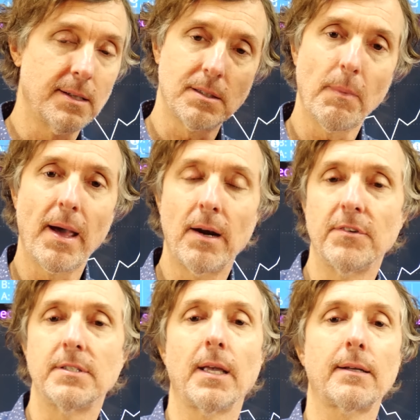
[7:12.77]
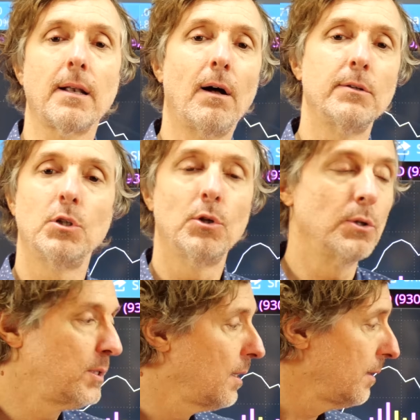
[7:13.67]
doesn't matter if it's technology or
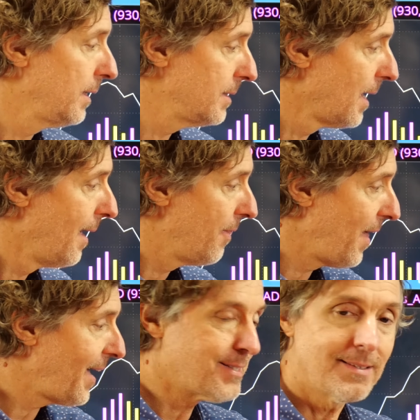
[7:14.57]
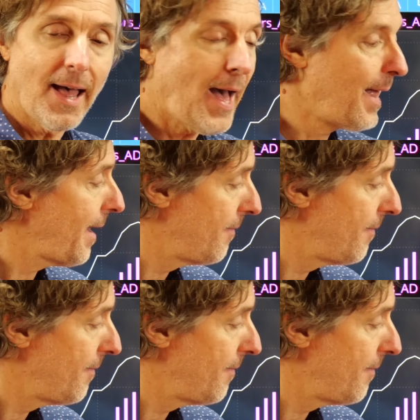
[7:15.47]
utilities, that's that.